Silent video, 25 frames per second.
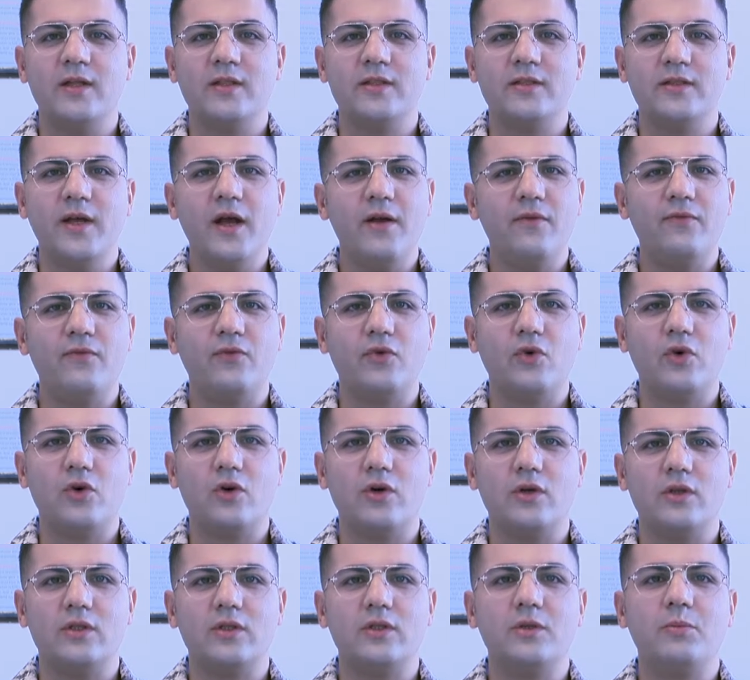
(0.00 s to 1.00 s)

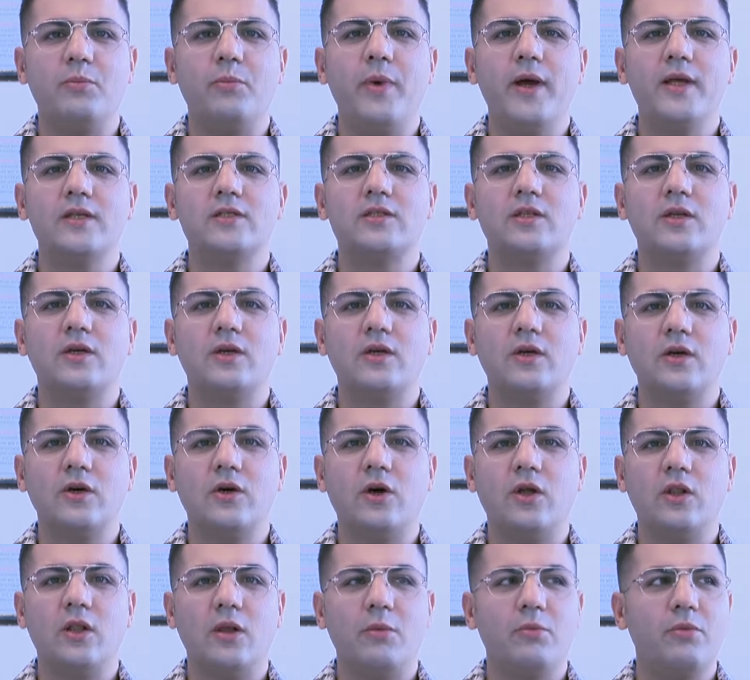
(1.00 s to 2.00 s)
Therefore, the best
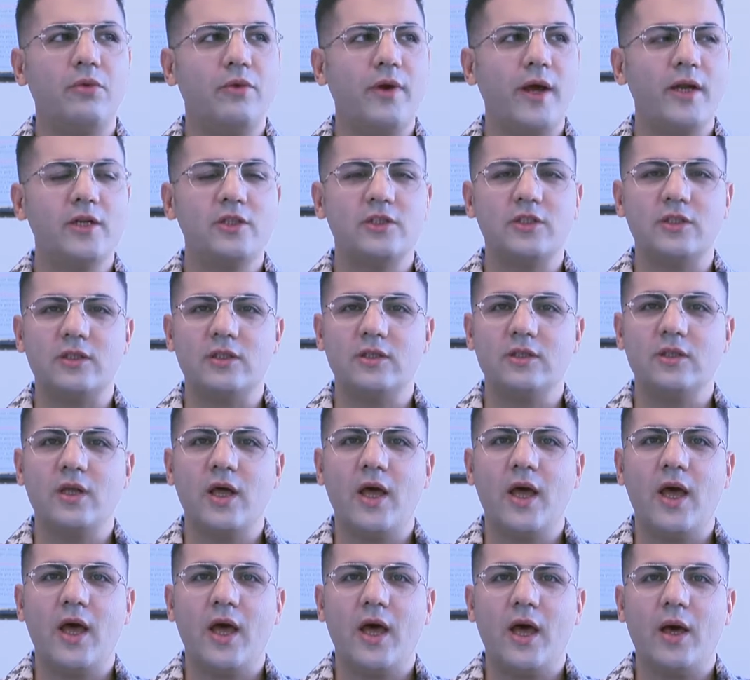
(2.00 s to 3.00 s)
collaboration
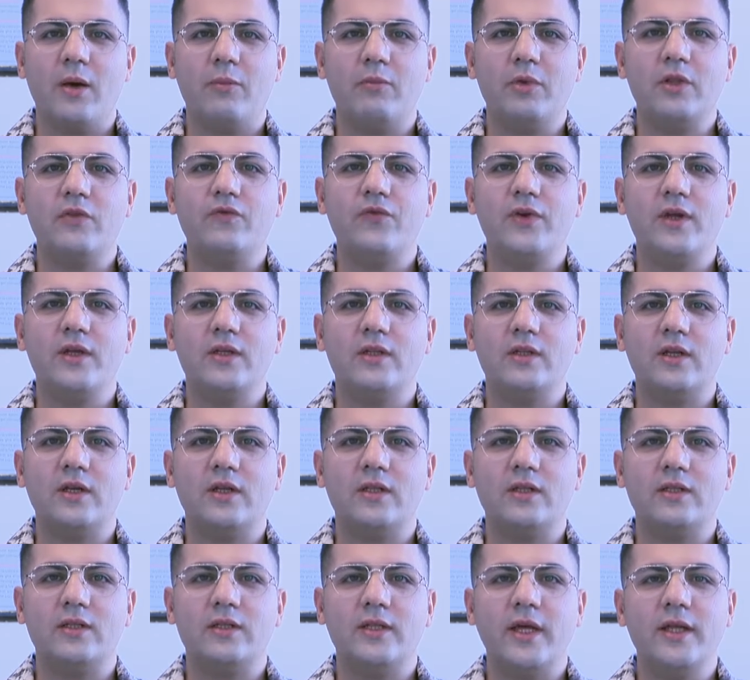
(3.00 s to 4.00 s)
between
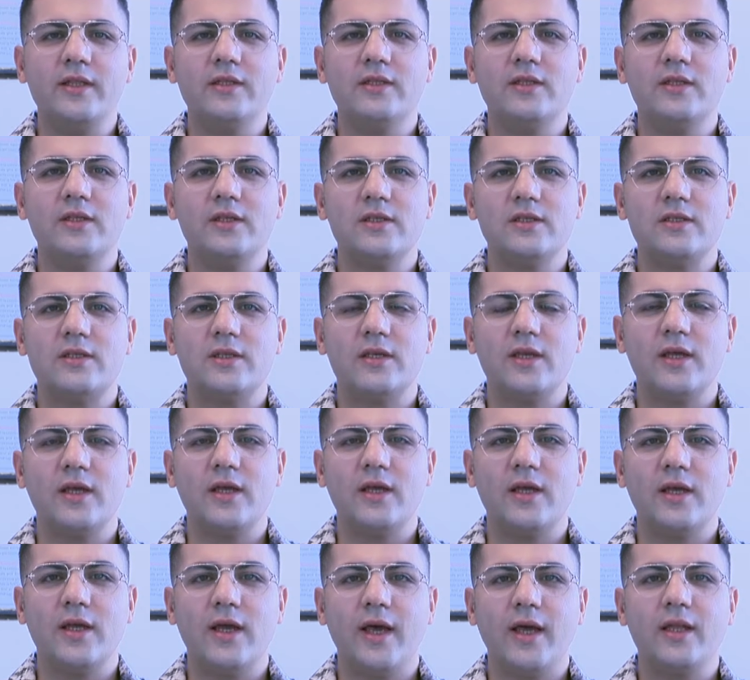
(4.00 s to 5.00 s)
dentist
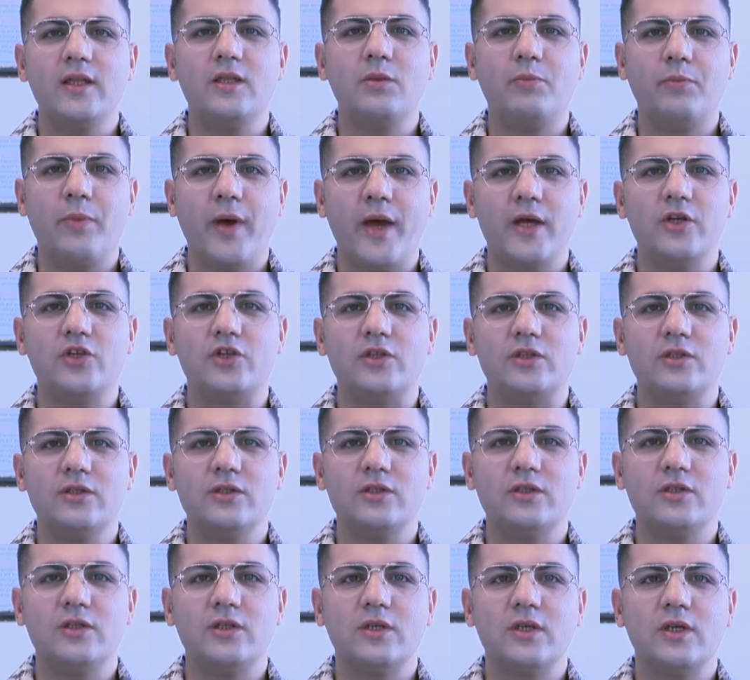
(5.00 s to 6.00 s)
and the
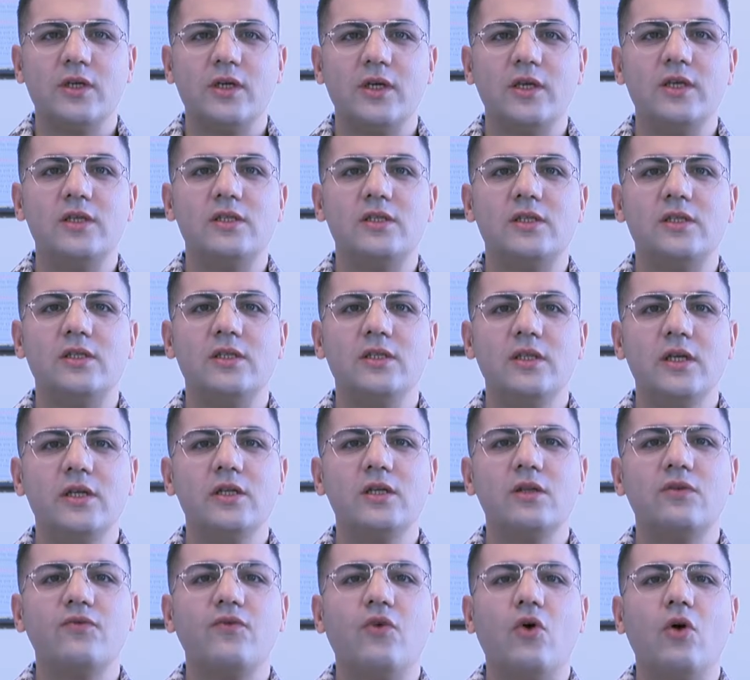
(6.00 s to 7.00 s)
patient is
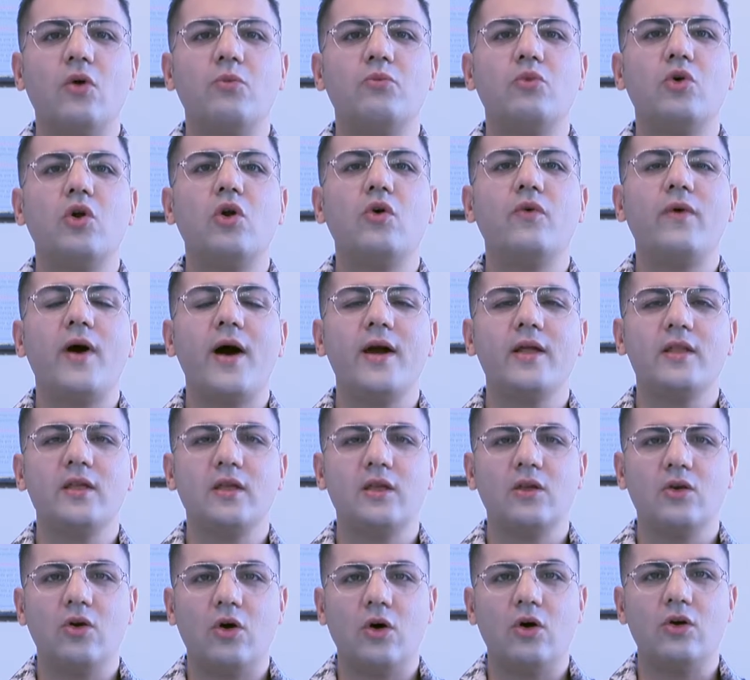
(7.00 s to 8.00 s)
needed for
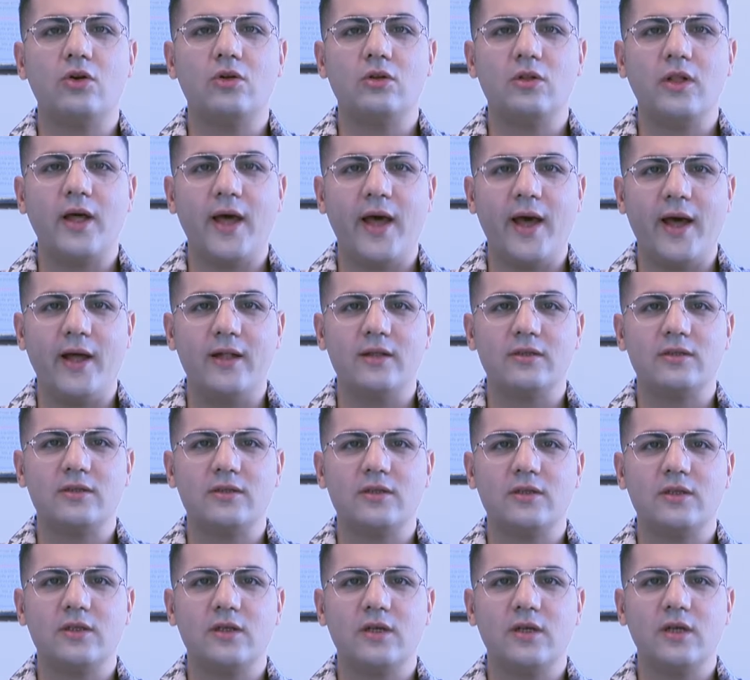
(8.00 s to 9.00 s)
providing oral health.
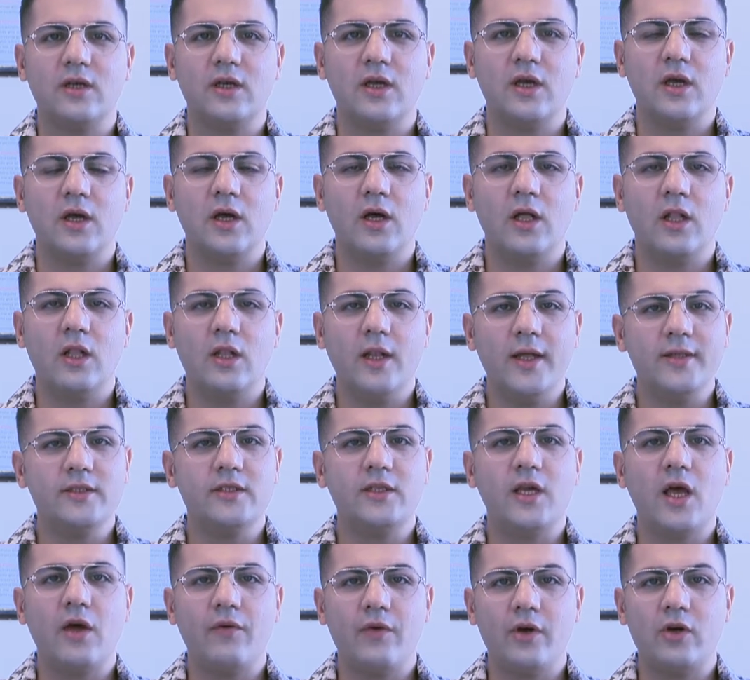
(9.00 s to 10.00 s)

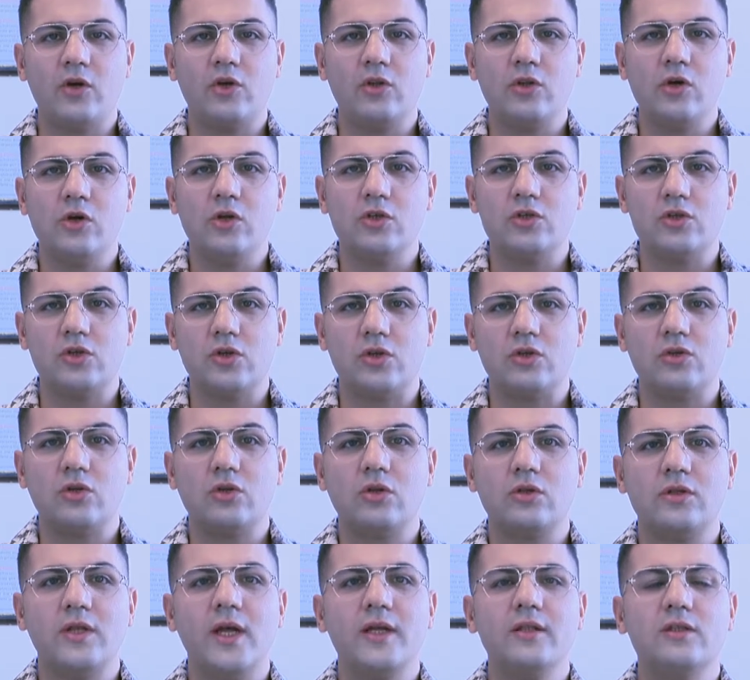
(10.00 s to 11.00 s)
Let's have a close look to
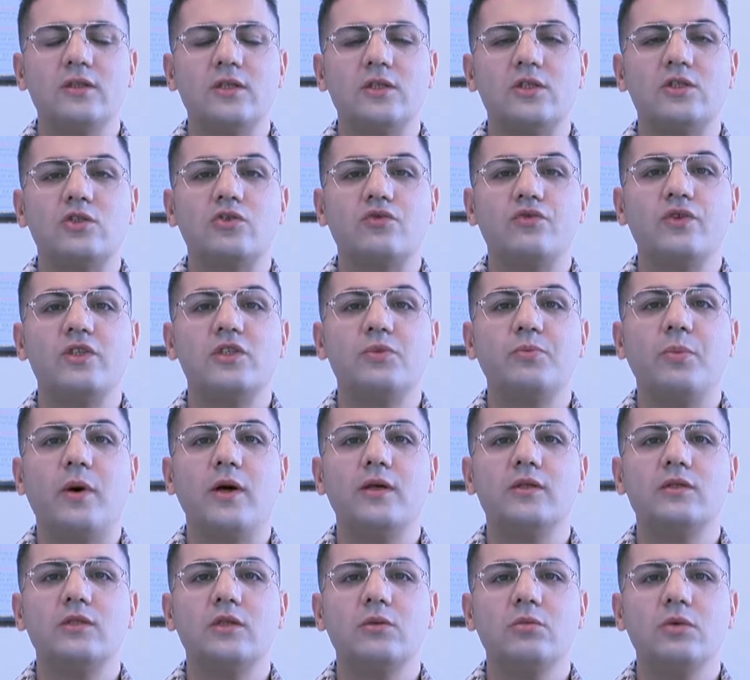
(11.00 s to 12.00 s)
the dentist's
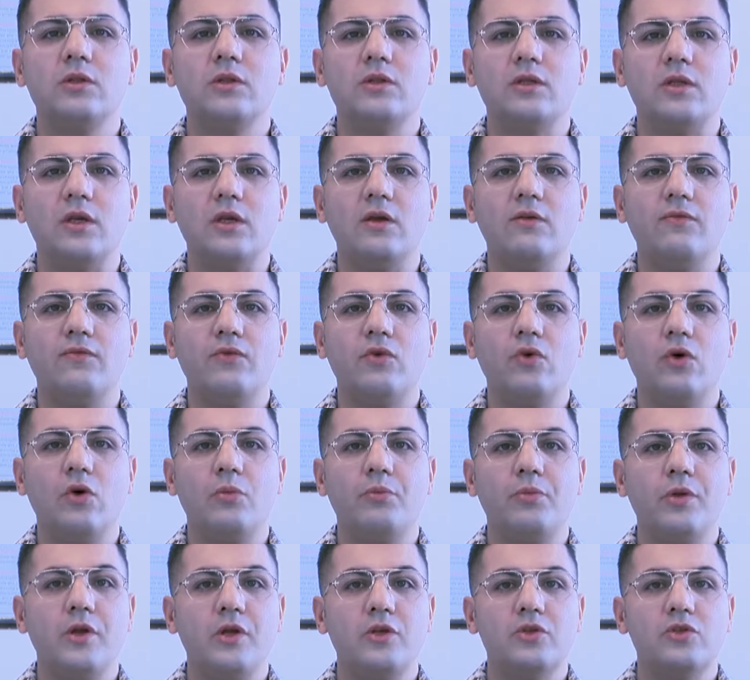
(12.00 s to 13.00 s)
responsibility for
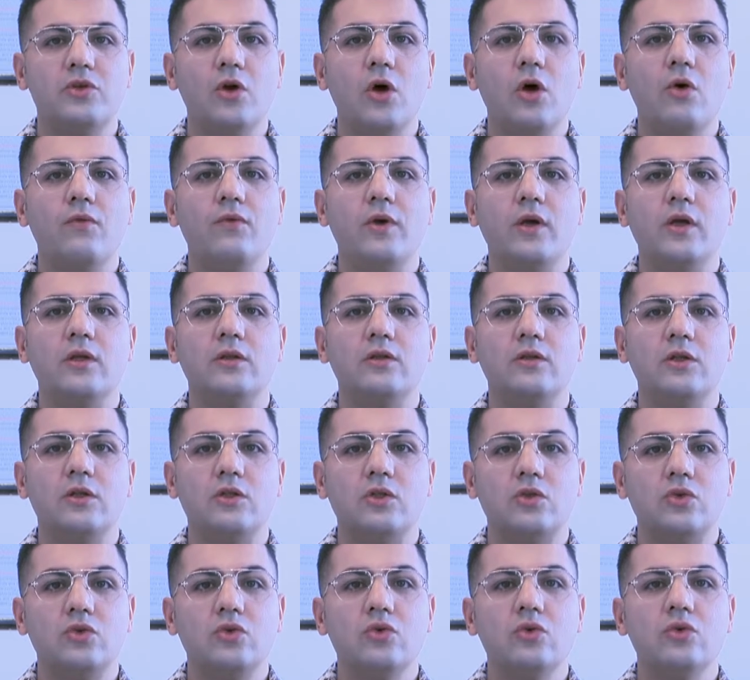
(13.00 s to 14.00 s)
preserving the
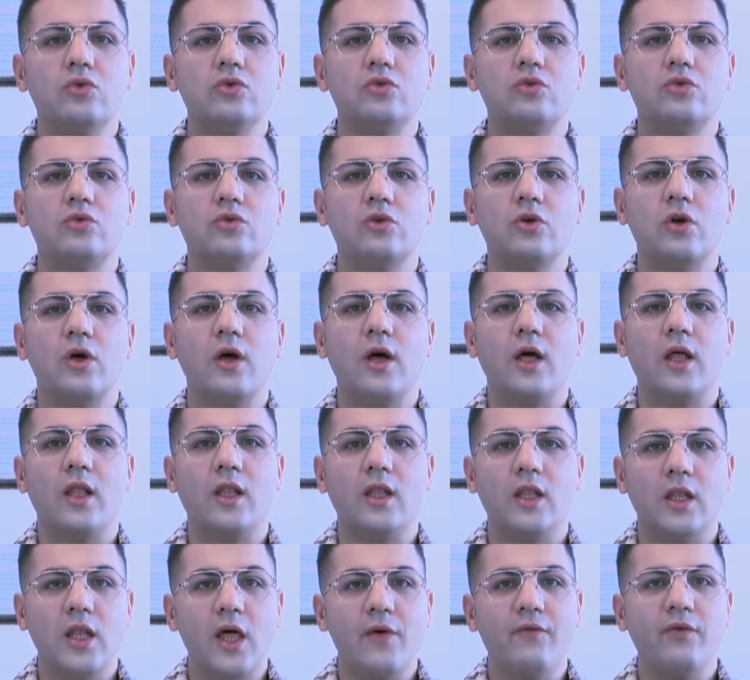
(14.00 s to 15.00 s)
tooth
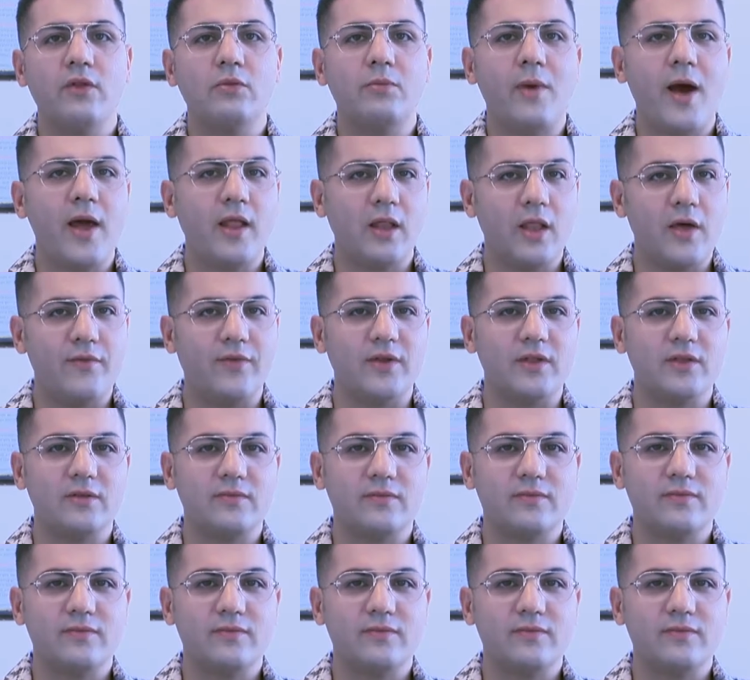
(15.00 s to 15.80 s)
level by level.